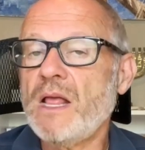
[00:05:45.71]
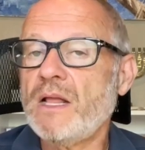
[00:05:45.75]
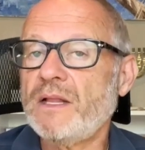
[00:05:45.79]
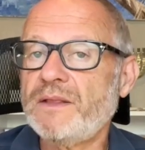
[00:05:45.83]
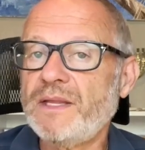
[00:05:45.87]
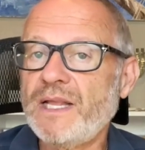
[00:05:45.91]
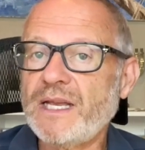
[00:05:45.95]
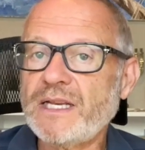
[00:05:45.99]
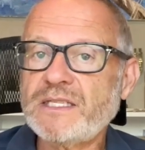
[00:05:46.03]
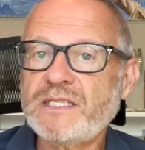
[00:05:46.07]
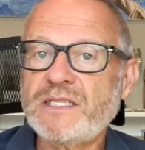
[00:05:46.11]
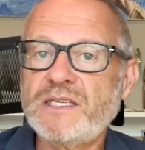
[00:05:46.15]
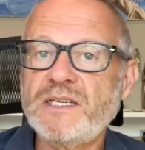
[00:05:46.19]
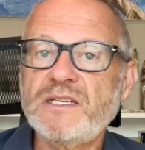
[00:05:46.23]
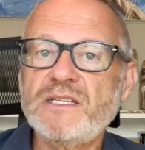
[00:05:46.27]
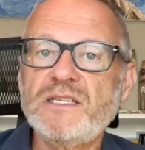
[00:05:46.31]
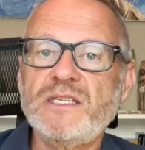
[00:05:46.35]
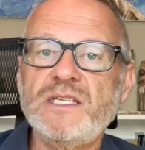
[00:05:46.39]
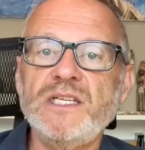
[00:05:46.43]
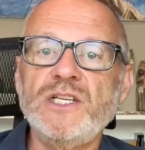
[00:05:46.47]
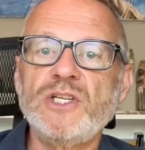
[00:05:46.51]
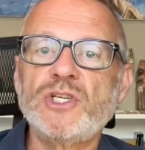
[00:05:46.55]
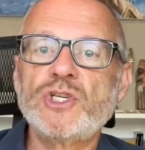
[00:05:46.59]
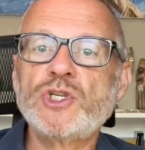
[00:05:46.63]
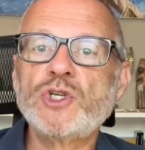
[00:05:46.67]
Next is
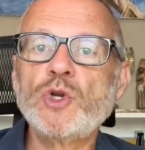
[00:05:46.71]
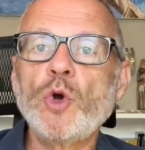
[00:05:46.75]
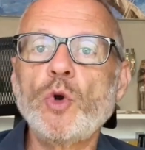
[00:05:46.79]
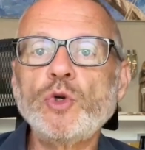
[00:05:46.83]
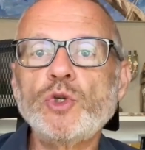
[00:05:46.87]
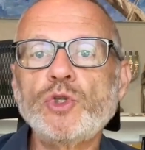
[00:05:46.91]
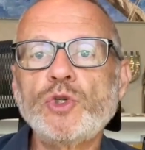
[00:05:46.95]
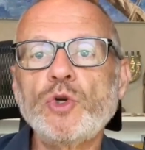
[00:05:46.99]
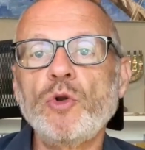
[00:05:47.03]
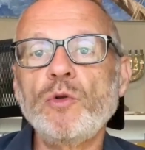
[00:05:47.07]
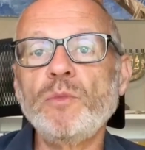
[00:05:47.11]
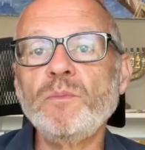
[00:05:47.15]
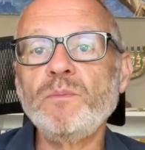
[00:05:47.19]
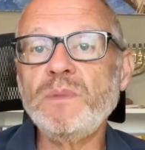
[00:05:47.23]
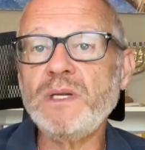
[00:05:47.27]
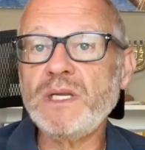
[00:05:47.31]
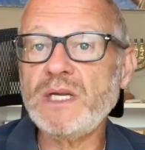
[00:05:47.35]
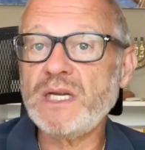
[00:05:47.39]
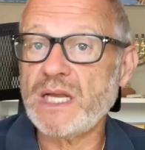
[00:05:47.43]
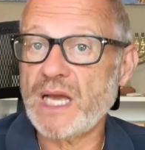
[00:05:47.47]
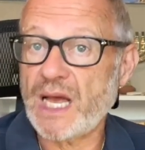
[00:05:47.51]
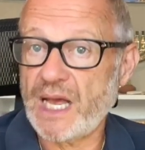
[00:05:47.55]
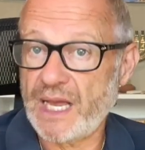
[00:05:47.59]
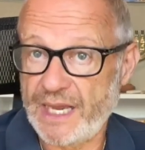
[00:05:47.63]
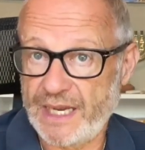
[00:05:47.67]
the social
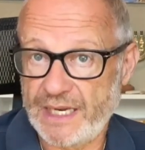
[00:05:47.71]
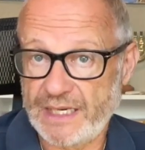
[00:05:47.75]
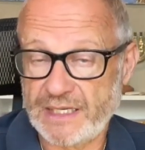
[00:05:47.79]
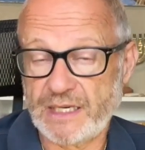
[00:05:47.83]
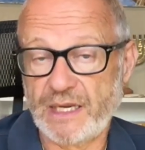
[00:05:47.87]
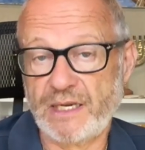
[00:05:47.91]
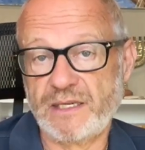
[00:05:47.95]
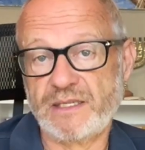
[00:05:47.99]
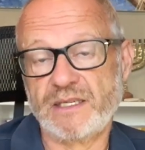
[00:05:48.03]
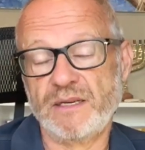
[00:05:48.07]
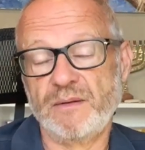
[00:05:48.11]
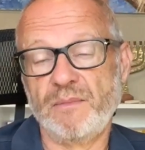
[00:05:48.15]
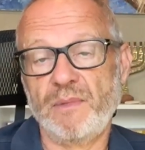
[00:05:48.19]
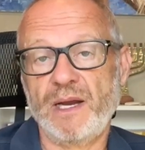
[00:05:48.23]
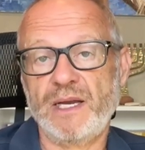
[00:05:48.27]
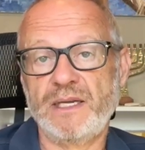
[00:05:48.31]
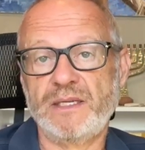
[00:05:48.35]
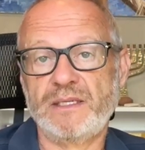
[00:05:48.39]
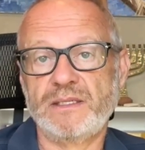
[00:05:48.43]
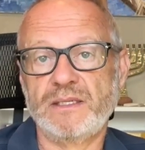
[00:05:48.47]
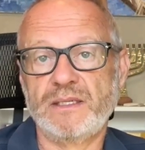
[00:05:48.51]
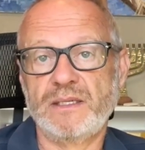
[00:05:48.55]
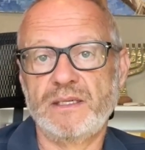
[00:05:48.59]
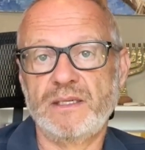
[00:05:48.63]
media anti-Semite.